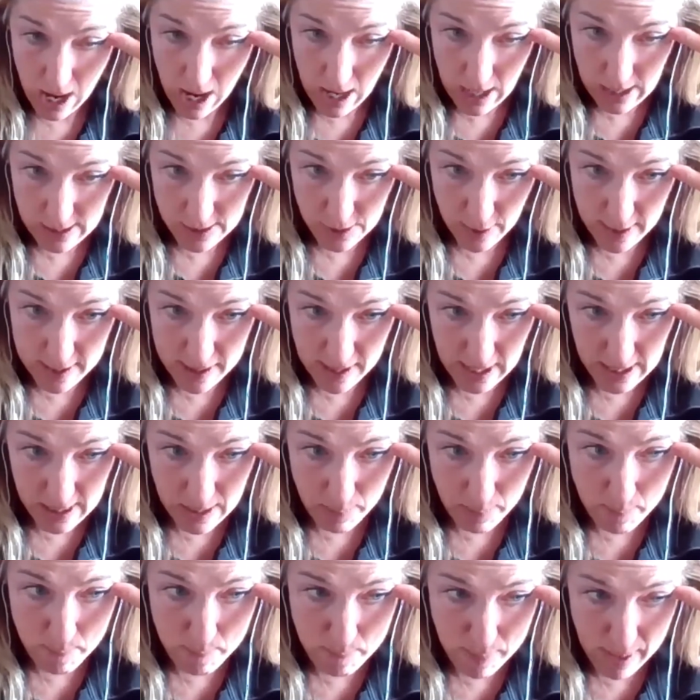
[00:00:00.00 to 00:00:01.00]
so I think
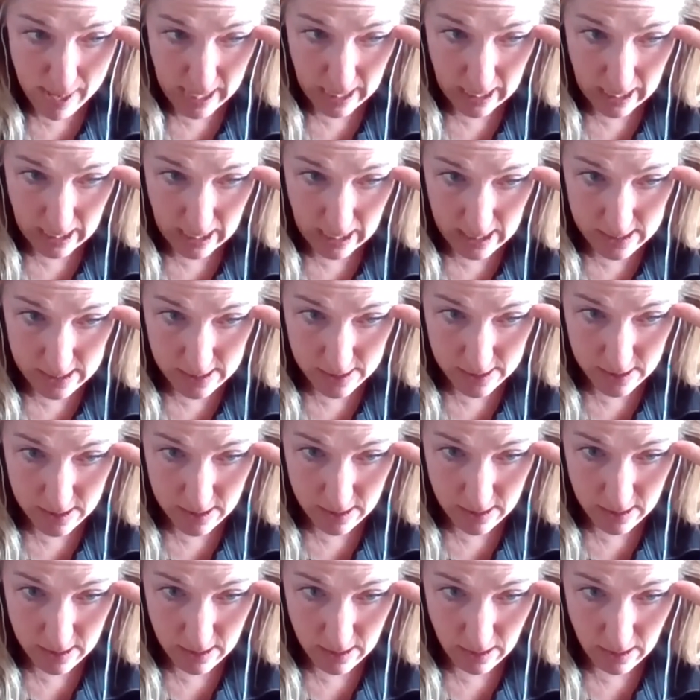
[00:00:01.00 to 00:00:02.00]
the biggest
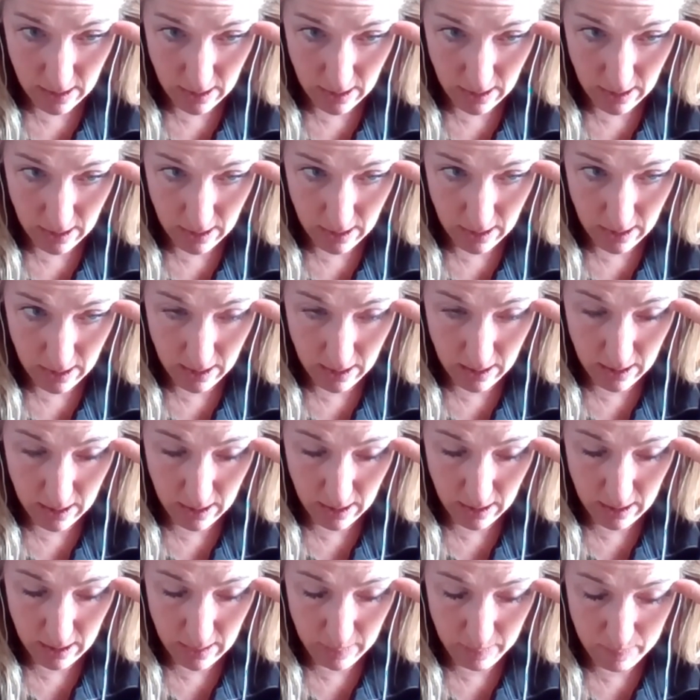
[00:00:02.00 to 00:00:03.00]

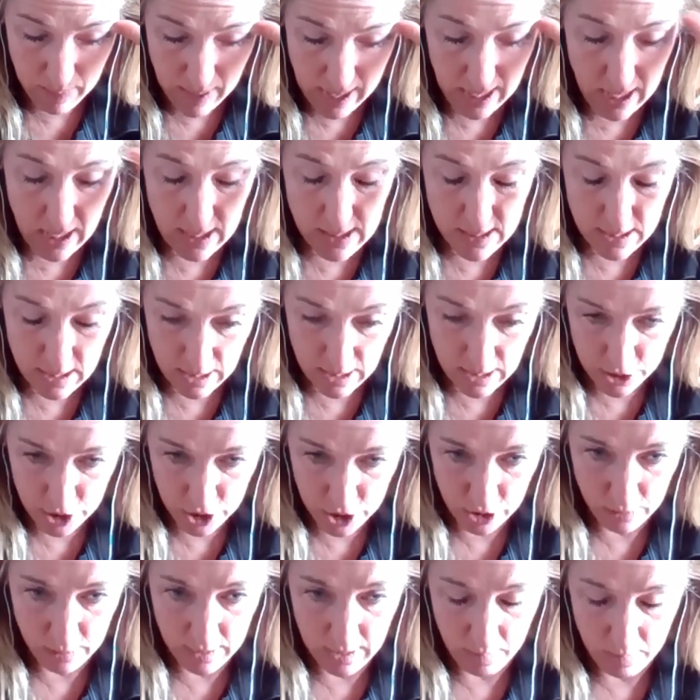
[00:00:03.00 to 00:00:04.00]
the biggest
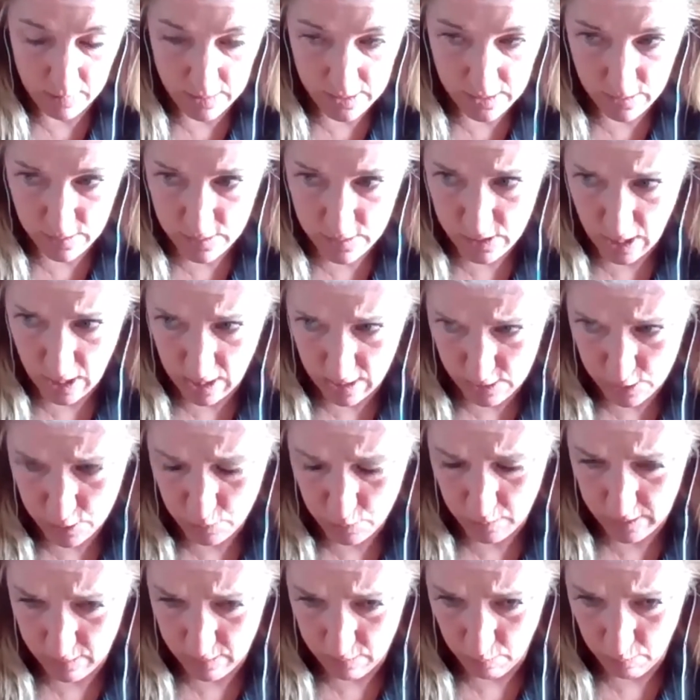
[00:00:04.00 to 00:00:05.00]
issue that was discussed
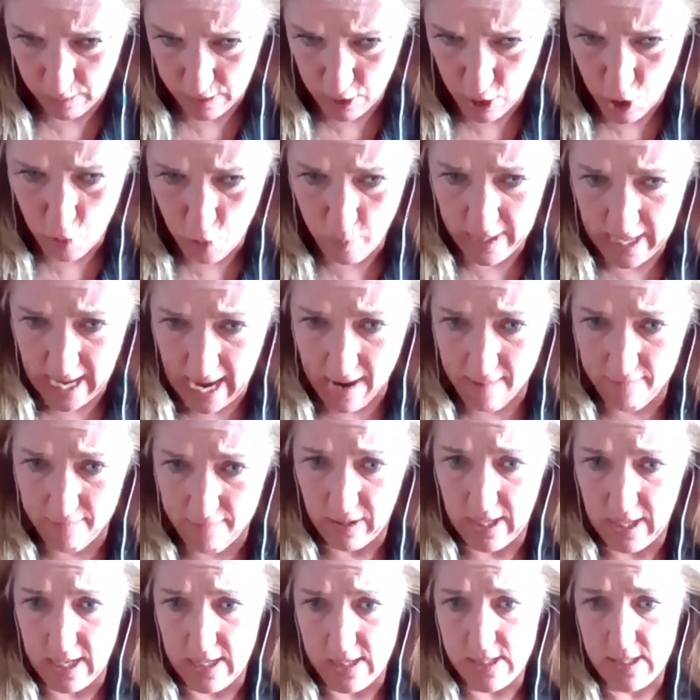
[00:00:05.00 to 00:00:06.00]
with with human
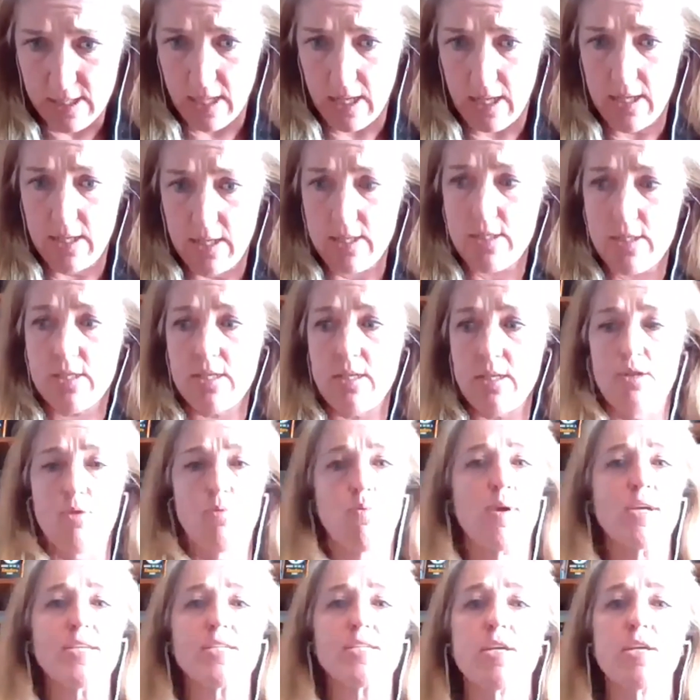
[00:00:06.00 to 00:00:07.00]
athletes is the
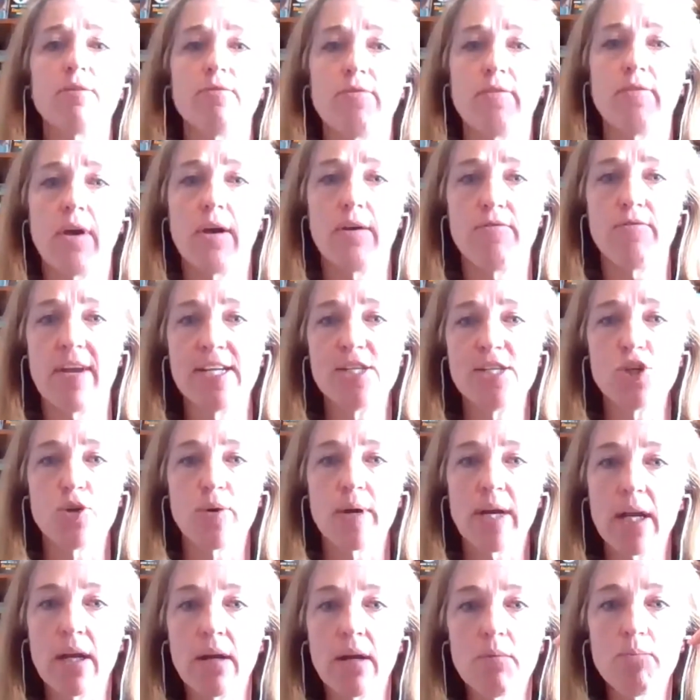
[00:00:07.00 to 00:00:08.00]
risk of, of
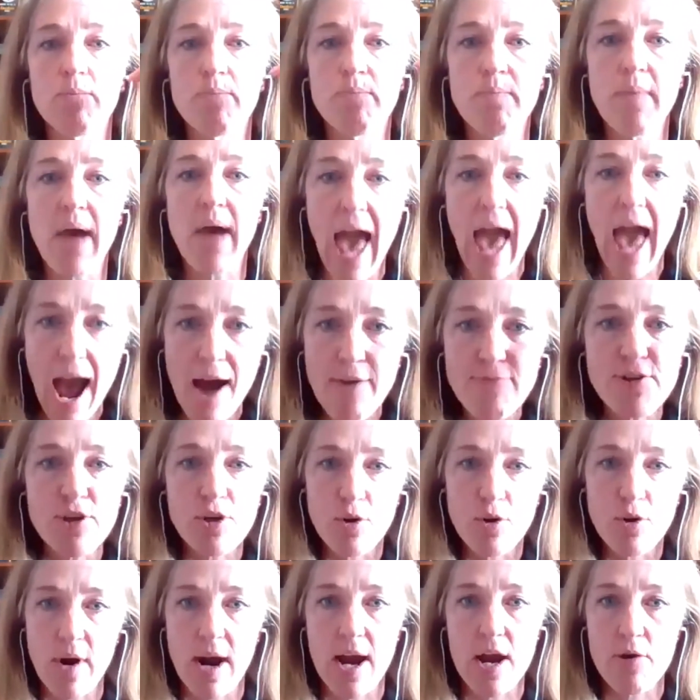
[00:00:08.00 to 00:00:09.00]
injury after
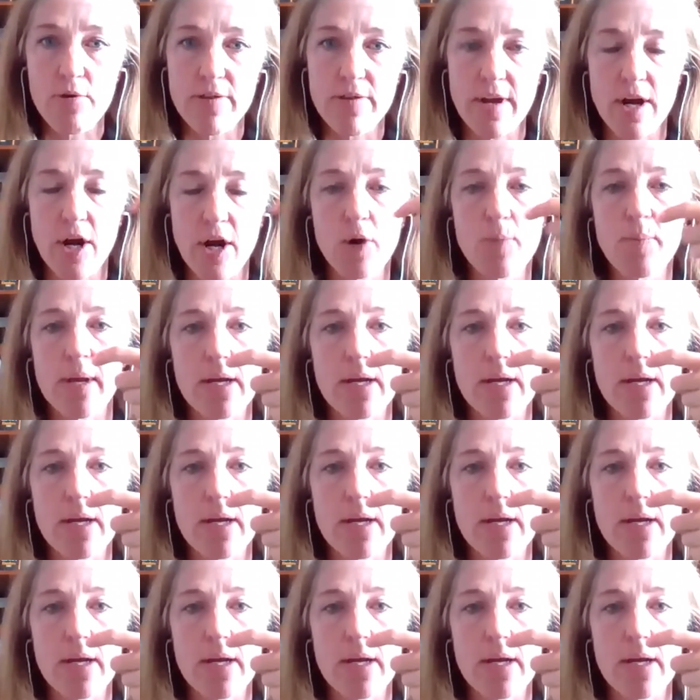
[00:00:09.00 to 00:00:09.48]
cryotherapy.